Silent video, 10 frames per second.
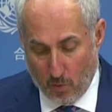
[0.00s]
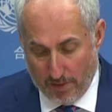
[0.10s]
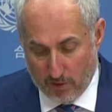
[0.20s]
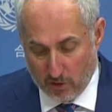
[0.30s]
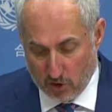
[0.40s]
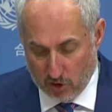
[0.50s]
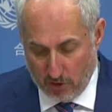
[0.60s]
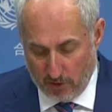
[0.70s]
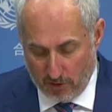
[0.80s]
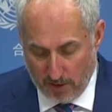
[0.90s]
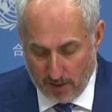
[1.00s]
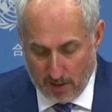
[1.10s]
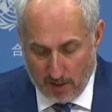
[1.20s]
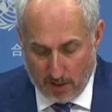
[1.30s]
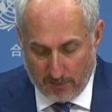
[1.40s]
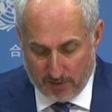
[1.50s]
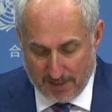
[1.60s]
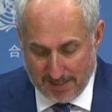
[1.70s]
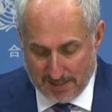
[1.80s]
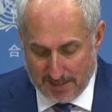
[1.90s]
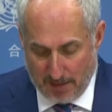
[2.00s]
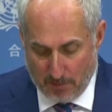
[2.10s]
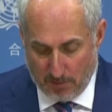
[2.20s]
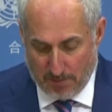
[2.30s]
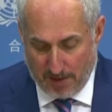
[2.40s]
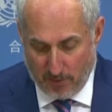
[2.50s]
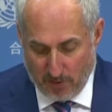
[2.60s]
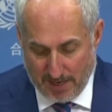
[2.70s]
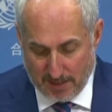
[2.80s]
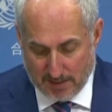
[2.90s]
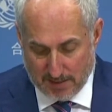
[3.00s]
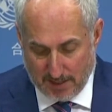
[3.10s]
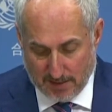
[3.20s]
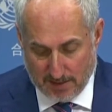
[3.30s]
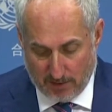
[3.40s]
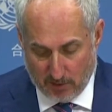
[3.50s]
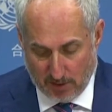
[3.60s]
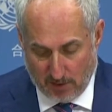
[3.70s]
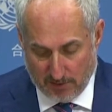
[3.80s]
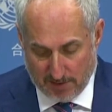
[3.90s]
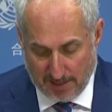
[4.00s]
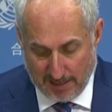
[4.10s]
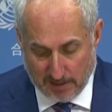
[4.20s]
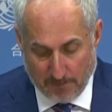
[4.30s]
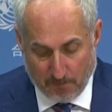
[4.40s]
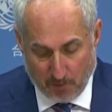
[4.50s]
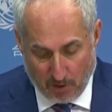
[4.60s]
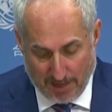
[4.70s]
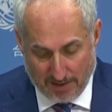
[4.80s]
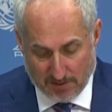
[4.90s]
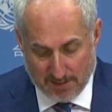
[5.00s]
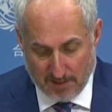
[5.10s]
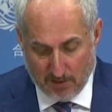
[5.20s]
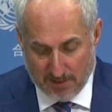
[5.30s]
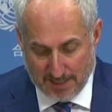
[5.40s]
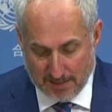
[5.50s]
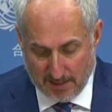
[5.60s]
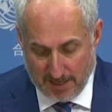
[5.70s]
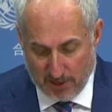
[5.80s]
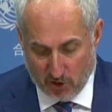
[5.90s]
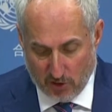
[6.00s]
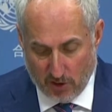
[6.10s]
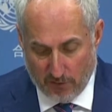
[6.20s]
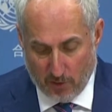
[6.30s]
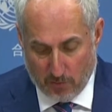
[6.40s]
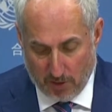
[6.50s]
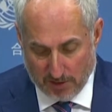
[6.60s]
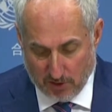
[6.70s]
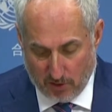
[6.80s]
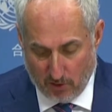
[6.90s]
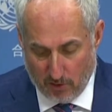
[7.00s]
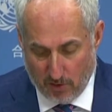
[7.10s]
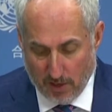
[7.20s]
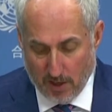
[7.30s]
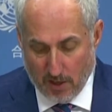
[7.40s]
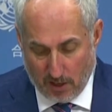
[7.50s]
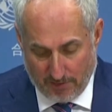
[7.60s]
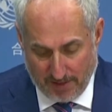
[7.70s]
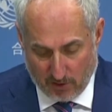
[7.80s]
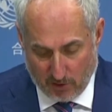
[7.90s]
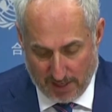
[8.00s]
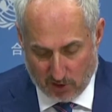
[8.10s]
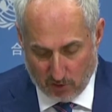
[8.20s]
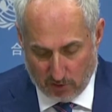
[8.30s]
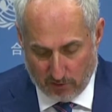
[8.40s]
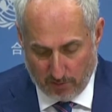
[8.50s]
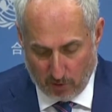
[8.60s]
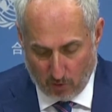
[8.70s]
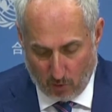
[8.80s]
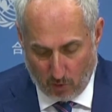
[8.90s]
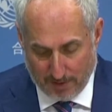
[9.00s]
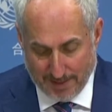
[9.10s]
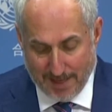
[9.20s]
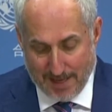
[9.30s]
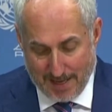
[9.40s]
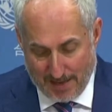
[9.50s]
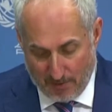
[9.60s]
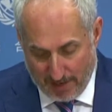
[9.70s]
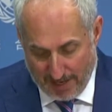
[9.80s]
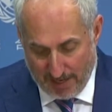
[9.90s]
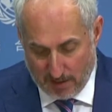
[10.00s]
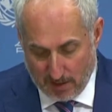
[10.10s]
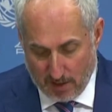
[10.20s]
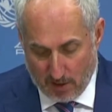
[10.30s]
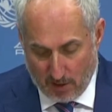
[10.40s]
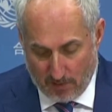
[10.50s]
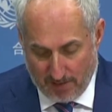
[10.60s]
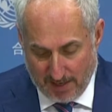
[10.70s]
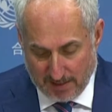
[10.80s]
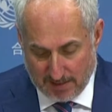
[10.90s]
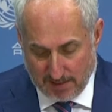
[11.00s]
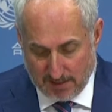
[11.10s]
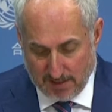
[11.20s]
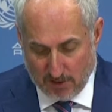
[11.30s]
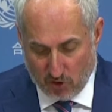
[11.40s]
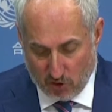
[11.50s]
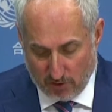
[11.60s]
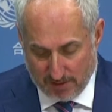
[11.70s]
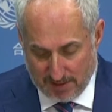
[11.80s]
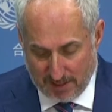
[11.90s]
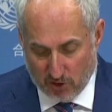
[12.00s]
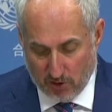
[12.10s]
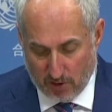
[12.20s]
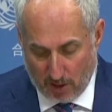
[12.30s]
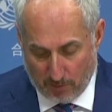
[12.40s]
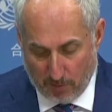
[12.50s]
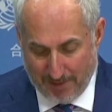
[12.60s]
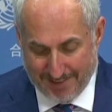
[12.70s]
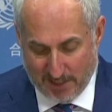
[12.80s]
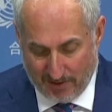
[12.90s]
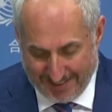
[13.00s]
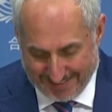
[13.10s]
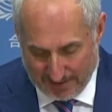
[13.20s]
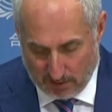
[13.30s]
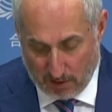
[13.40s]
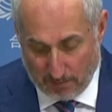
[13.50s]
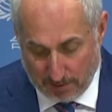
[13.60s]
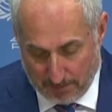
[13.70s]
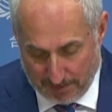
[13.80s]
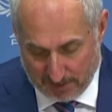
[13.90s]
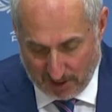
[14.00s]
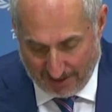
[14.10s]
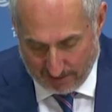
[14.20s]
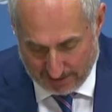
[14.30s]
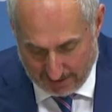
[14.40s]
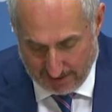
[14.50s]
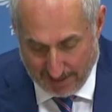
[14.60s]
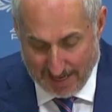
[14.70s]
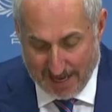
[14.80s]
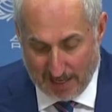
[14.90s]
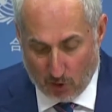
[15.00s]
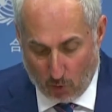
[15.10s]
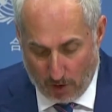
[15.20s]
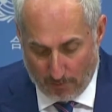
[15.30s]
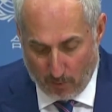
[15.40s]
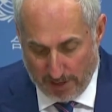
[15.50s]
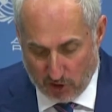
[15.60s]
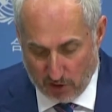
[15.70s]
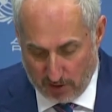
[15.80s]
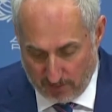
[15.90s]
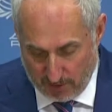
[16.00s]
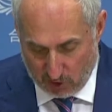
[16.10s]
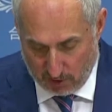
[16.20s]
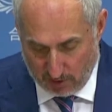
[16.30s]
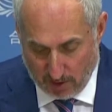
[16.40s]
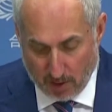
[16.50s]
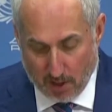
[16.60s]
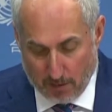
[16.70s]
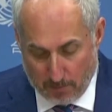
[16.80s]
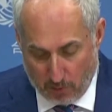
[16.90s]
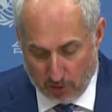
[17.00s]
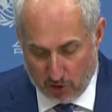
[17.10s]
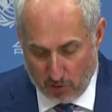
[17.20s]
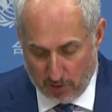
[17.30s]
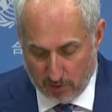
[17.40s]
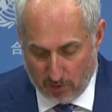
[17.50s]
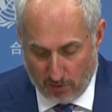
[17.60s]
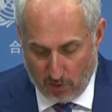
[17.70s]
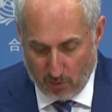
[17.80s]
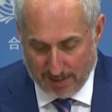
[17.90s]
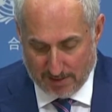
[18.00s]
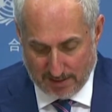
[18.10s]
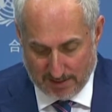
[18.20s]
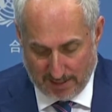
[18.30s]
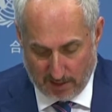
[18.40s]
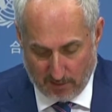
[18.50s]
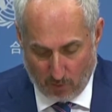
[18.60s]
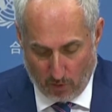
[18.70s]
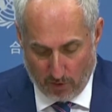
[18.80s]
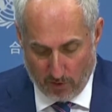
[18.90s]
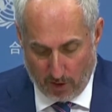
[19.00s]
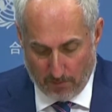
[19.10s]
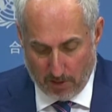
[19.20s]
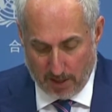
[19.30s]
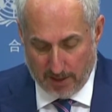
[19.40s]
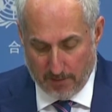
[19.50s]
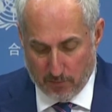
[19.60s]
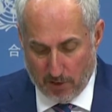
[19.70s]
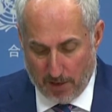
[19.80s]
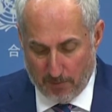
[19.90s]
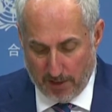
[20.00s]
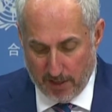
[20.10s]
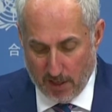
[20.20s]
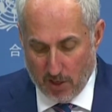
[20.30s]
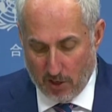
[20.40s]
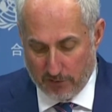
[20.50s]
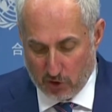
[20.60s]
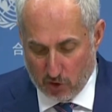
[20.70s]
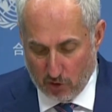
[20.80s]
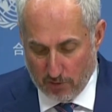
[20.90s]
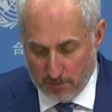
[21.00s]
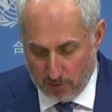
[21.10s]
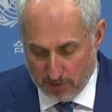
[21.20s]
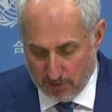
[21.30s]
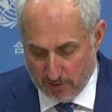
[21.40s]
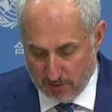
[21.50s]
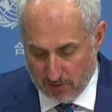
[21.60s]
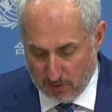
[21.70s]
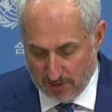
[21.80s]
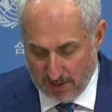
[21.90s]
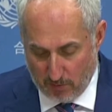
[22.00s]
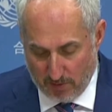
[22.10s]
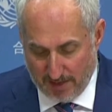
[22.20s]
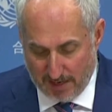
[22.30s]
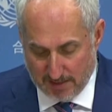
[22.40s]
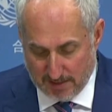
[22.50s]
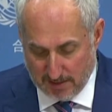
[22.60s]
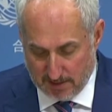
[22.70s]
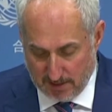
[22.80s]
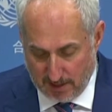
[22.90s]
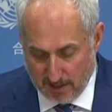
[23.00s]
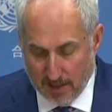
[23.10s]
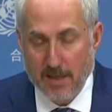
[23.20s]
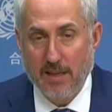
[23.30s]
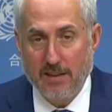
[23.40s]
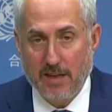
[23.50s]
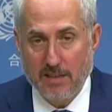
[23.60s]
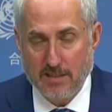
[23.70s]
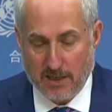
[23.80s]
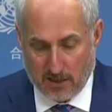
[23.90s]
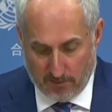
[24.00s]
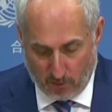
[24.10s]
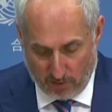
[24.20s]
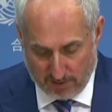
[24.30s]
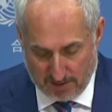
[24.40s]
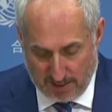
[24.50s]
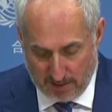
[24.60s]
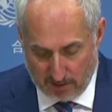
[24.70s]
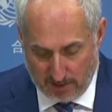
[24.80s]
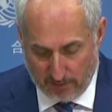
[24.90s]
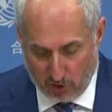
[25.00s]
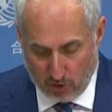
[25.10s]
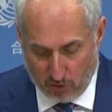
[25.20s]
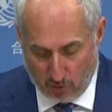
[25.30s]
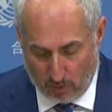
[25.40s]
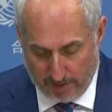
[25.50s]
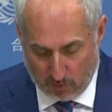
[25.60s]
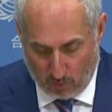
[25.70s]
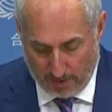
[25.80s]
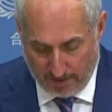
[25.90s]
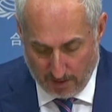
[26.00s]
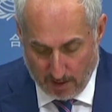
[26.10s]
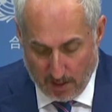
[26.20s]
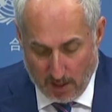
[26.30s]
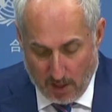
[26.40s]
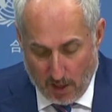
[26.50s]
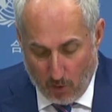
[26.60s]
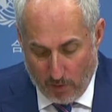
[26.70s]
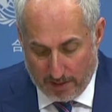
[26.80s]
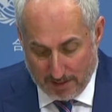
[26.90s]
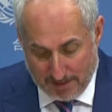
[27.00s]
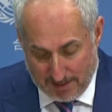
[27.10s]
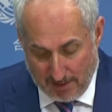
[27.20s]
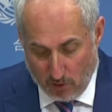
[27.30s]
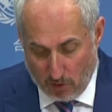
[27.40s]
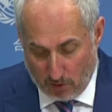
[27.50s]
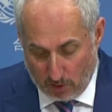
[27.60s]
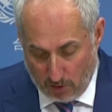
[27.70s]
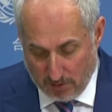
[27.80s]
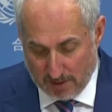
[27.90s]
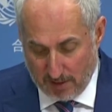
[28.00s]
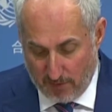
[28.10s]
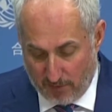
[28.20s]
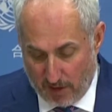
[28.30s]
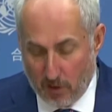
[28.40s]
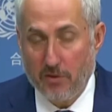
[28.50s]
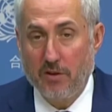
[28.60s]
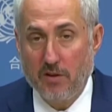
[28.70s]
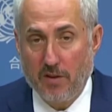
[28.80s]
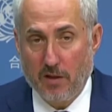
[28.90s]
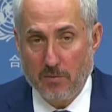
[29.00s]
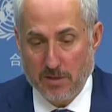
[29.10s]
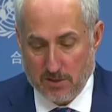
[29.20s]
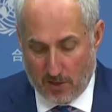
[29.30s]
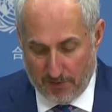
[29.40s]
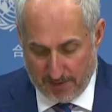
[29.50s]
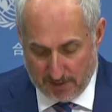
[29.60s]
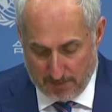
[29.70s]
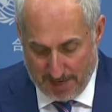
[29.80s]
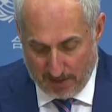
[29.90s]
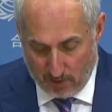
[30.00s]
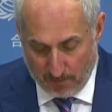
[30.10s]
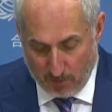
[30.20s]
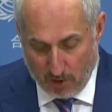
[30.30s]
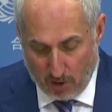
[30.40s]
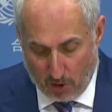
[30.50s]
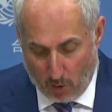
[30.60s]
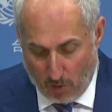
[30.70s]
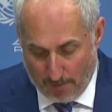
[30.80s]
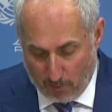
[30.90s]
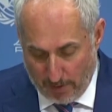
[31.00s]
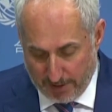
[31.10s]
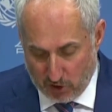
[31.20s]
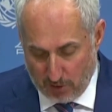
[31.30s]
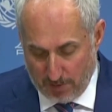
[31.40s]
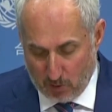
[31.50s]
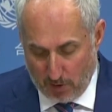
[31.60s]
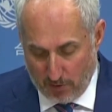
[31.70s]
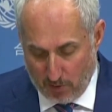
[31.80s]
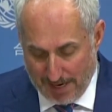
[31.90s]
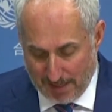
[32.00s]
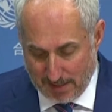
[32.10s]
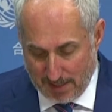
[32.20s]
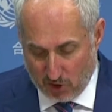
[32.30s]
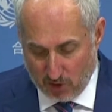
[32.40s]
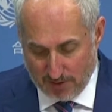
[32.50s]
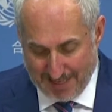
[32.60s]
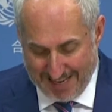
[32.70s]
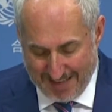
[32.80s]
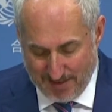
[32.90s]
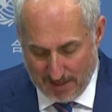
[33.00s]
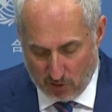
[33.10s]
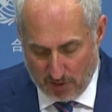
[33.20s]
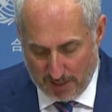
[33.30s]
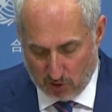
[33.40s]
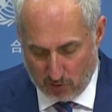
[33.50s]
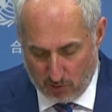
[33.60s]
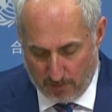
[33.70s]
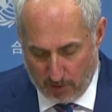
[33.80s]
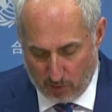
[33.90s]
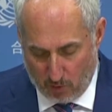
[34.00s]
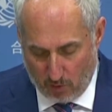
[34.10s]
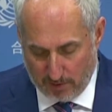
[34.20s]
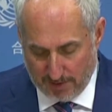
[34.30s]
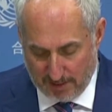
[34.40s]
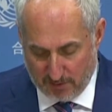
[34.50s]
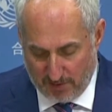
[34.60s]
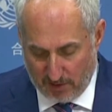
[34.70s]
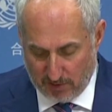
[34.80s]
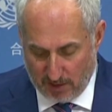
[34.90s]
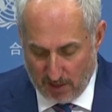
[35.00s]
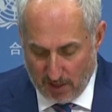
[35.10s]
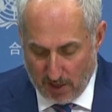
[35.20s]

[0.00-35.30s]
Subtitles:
with concern of today's statement by the United States Secretary of State announcing the designation of the prosecutor of the International Criminal Court and the head of the ICC's Jurisdiction Complementarity and Cooperation Division pursuant to the U.S. executive order on blocking property of certain persons associated with the ICC, and that executive order is dated 11 June 2020. We continue to closely follow the developments on this matter. Cooperation between the United Nations and the International Criminal Court is founded